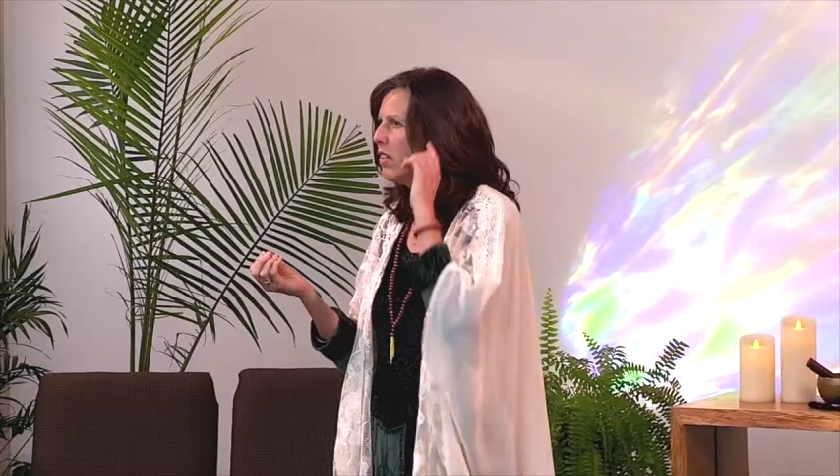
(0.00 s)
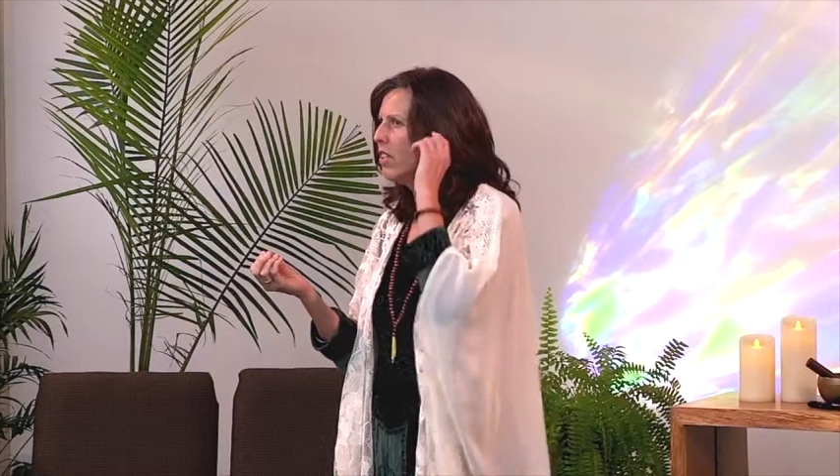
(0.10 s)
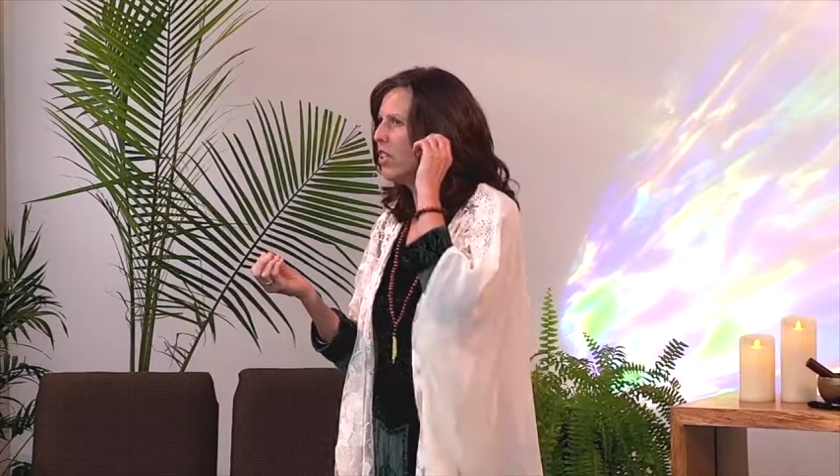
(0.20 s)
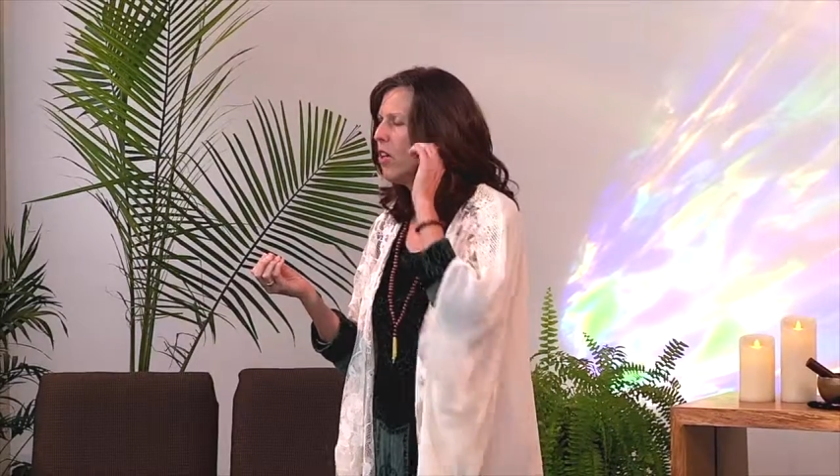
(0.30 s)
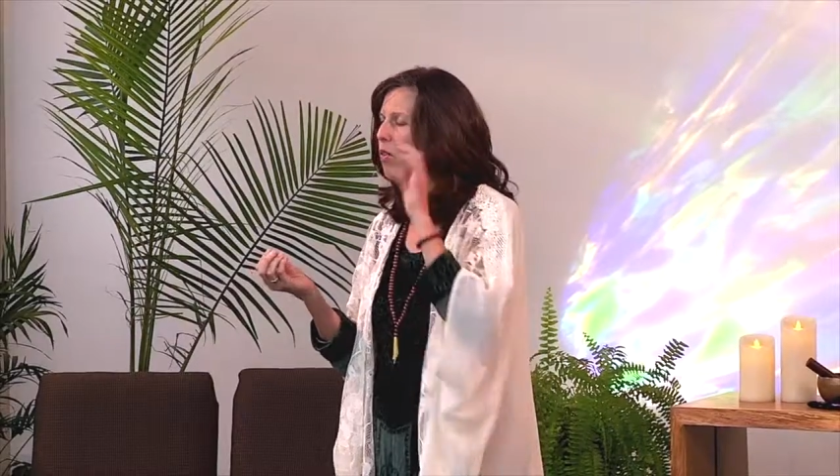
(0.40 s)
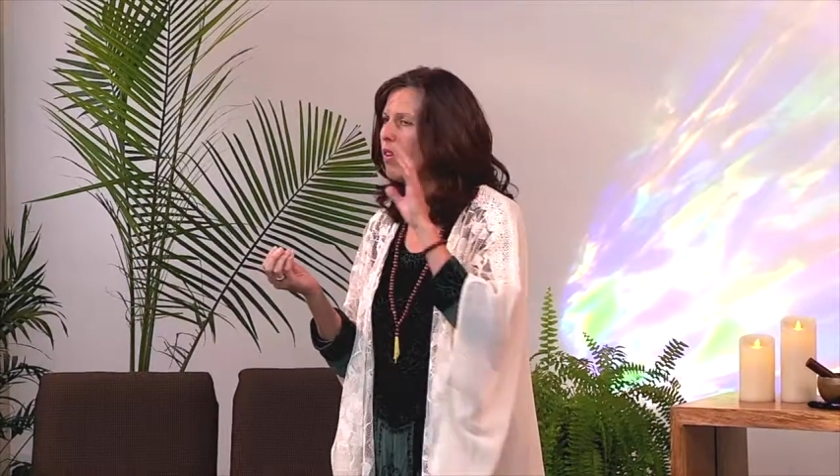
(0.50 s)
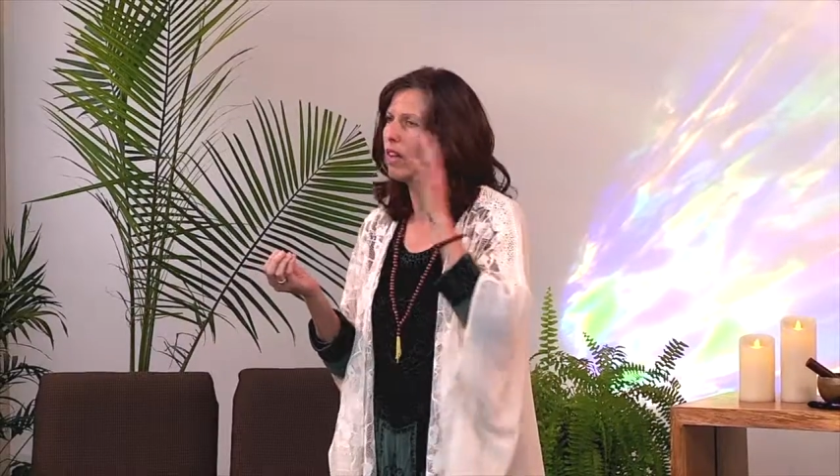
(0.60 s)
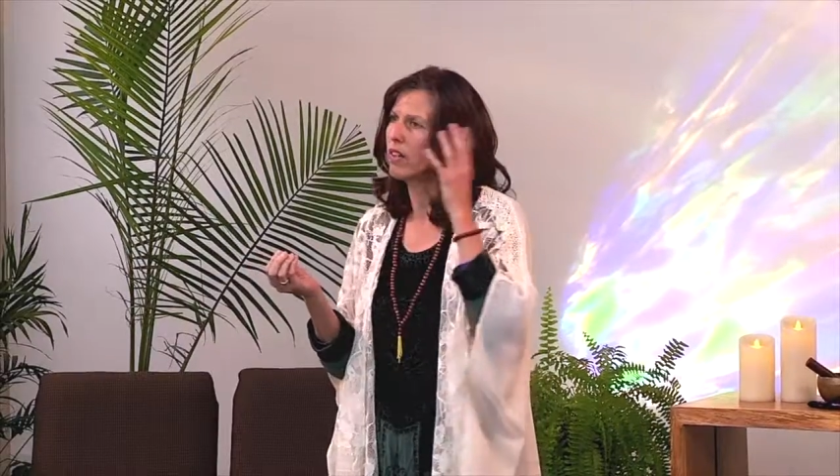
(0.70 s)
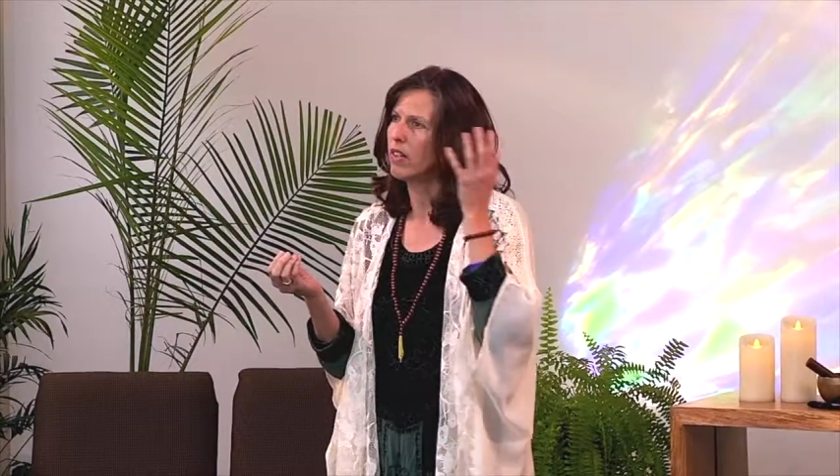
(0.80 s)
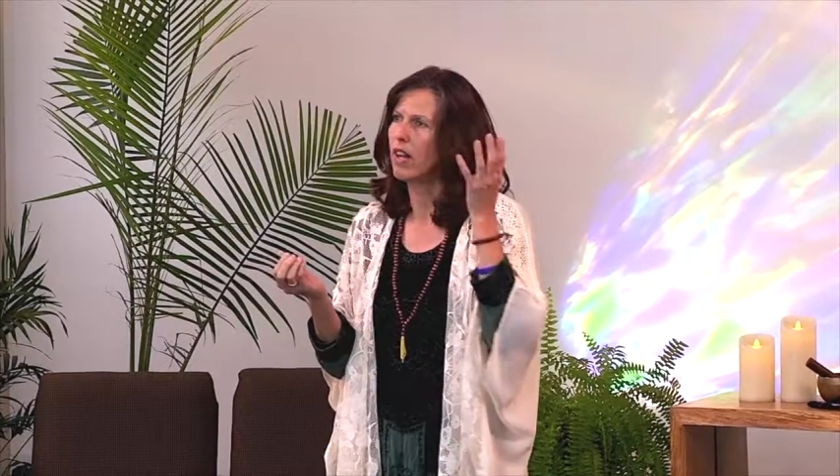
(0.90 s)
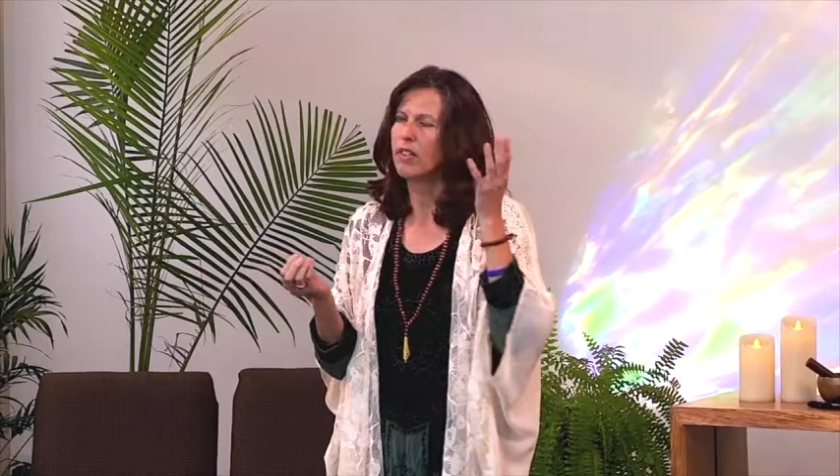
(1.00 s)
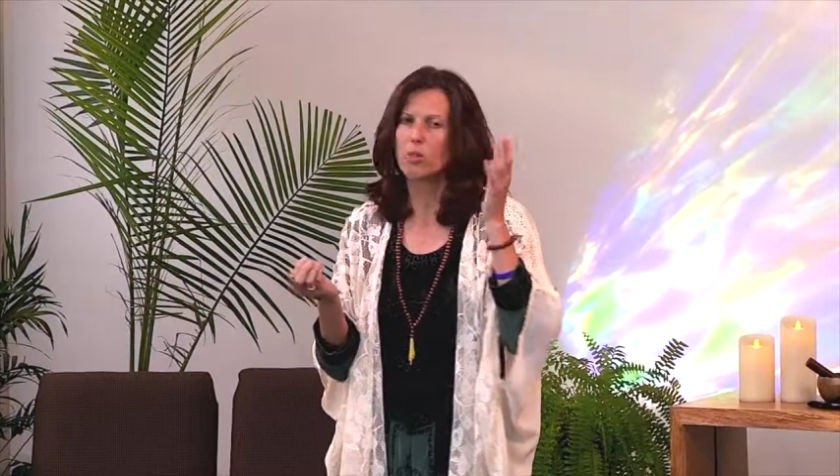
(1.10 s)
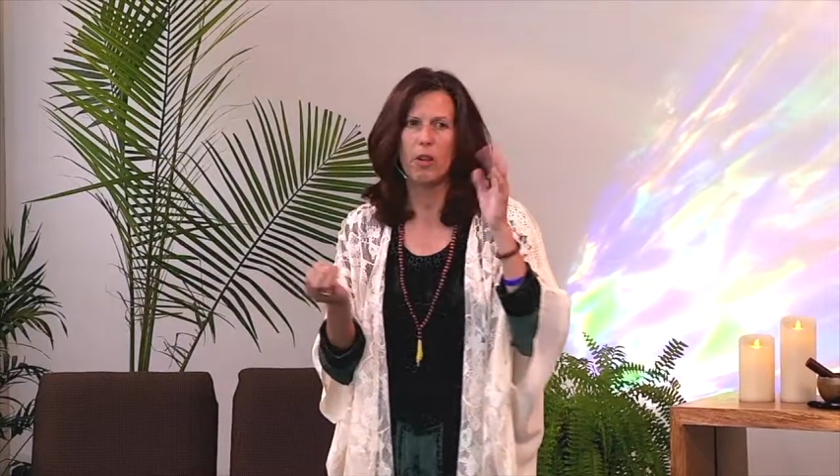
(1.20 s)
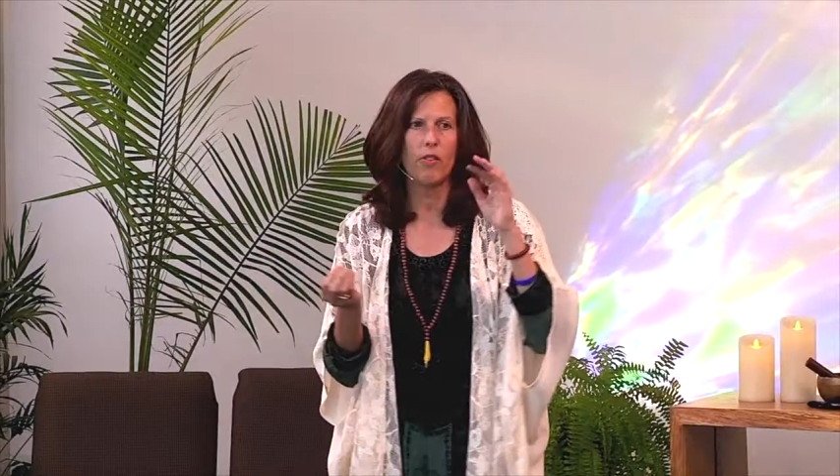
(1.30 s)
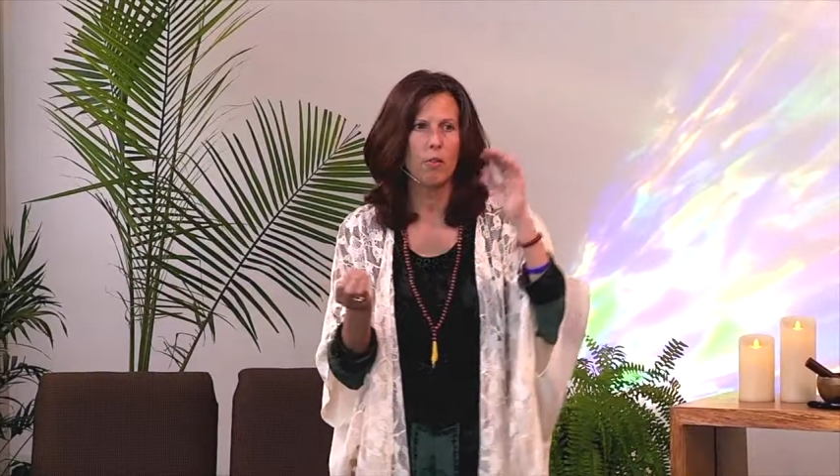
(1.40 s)
you know, I'll
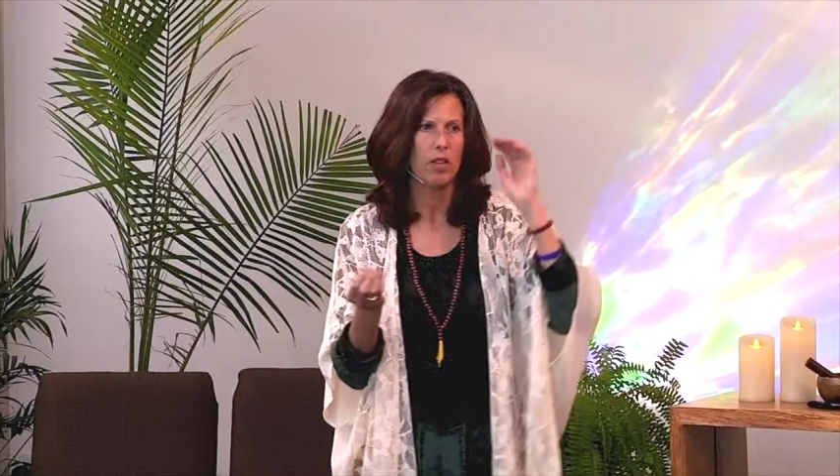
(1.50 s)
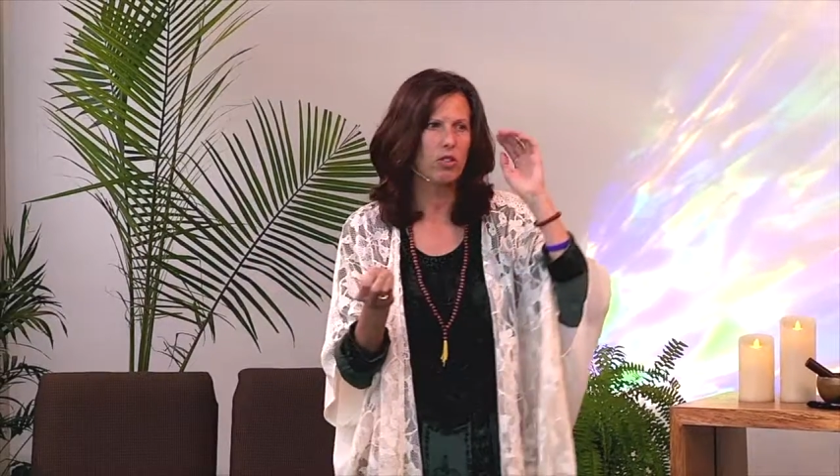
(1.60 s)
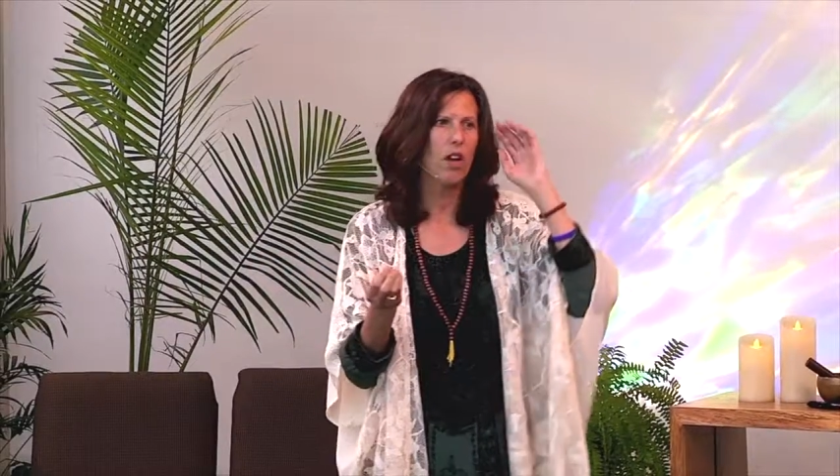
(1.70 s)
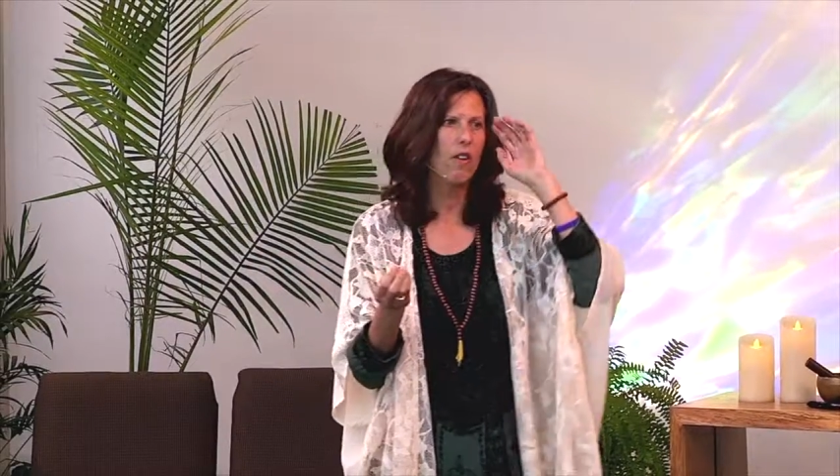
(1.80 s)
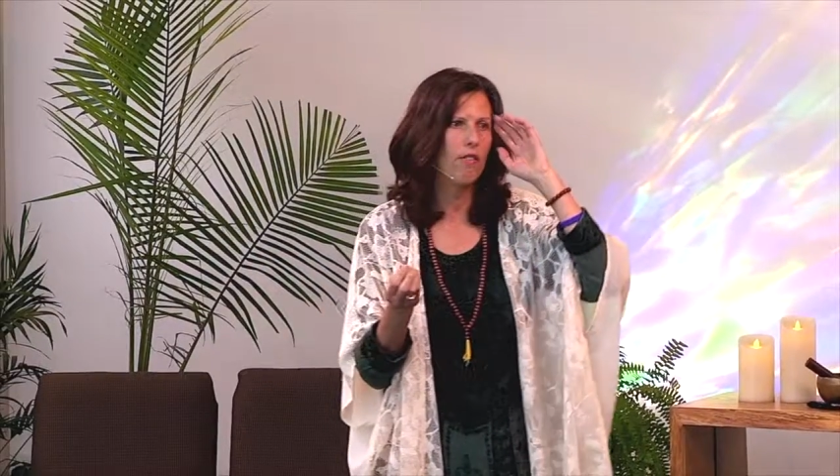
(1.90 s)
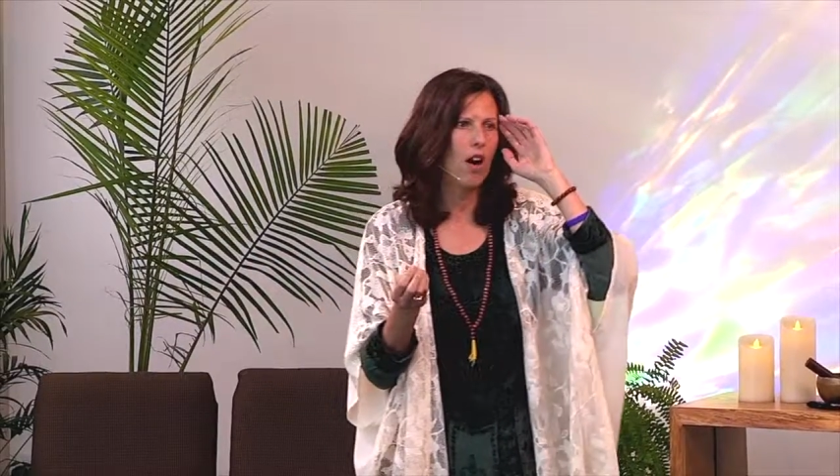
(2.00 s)
speak for myself,